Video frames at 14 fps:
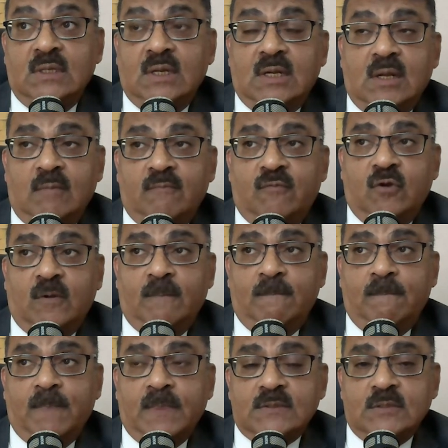come
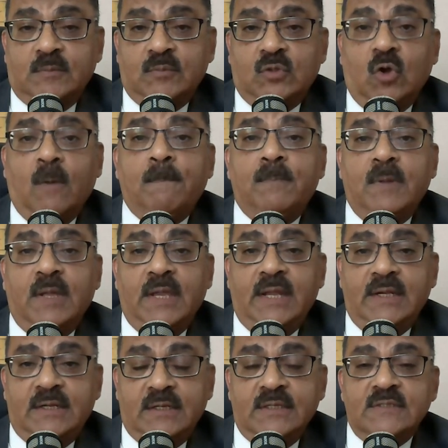from some top
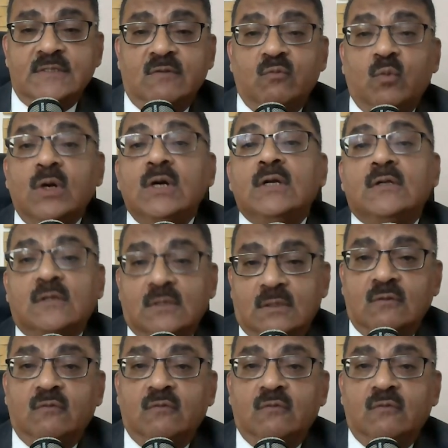entities and worked